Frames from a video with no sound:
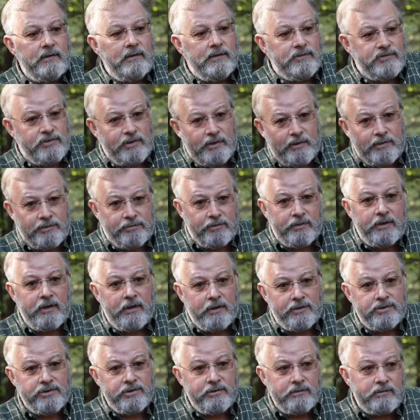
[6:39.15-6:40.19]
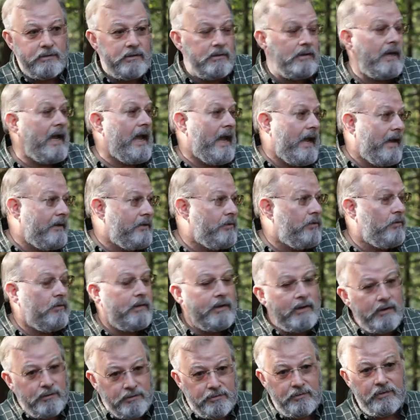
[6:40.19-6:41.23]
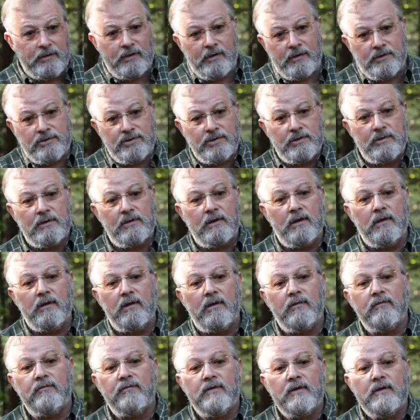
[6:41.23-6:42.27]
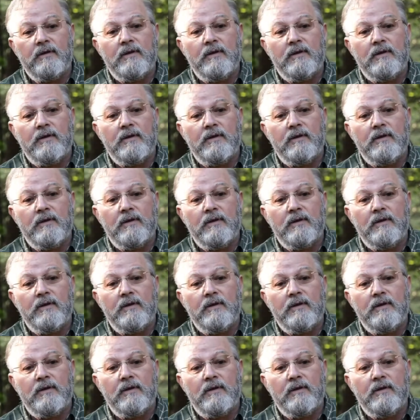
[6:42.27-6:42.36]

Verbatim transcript: is the introduction, the ongoing introduction of,